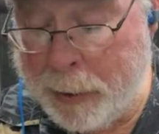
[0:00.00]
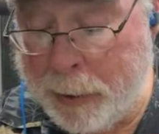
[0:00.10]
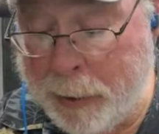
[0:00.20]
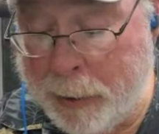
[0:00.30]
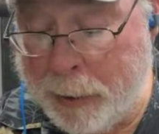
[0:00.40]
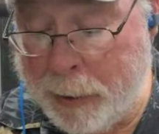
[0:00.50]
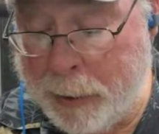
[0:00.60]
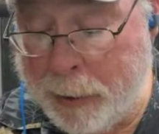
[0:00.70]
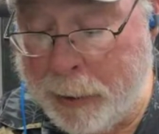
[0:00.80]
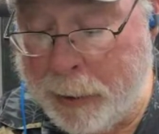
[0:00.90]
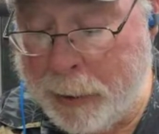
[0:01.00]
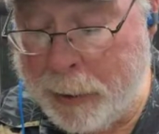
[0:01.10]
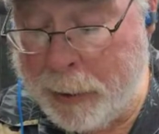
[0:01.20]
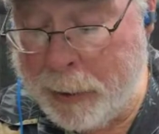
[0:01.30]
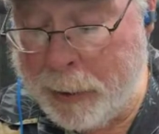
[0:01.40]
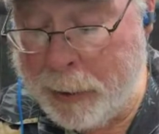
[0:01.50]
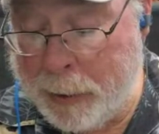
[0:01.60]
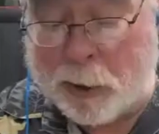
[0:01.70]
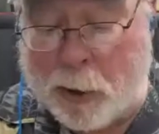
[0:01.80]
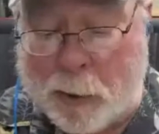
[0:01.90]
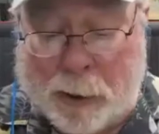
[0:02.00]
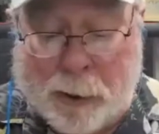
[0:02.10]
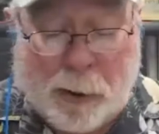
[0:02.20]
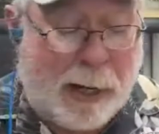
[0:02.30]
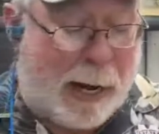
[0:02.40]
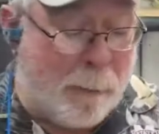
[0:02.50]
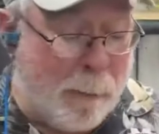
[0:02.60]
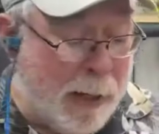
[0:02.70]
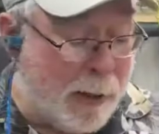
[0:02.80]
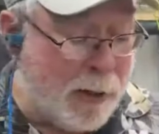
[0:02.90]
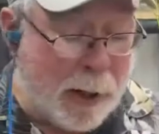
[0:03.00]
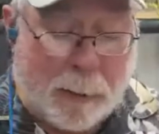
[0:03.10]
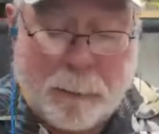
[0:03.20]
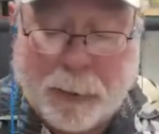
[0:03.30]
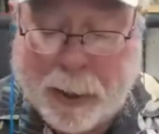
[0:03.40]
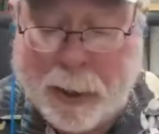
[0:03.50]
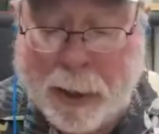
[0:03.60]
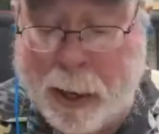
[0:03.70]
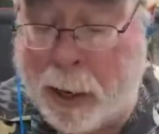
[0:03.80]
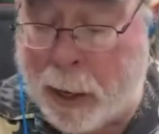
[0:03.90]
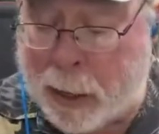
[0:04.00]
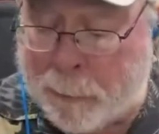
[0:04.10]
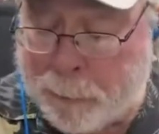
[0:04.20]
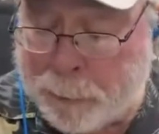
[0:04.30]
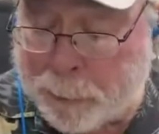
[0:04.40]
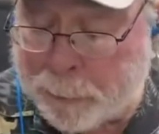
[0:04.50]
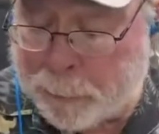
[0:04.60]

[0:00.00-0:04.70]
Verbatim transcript: Oh my, We're going 38 minutes here. Um,